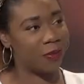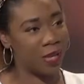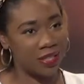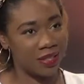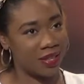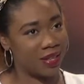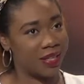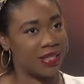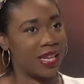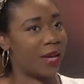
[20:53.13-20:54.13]
mental
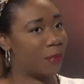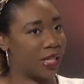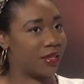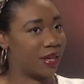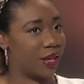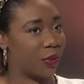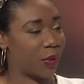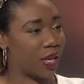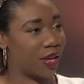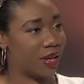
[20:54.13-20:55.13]
illness, and Mental Health
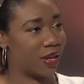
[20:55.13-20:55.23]
Week?